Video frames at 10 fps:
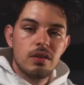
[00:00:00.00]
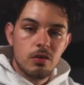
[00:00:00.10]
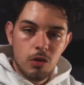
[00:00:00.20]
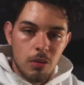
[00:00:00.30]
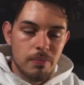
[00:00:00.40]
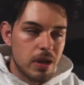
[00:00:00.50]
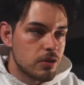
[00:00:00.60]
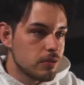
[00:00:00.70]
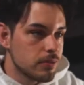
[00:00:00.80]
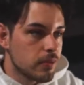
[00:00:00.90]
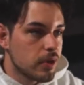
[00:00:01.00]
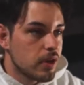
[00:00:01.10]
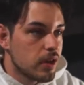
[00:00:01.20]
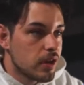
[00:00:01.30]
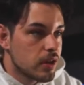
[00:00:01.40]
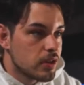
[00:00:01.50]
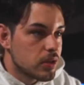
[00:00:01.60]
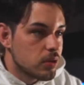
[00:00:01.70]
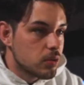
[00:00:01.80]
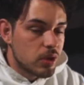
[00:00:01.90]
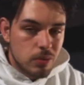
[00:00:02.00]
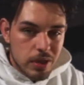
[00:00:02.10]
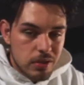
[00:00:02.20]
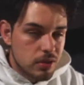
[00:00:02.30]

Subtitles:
the crop menu. So one way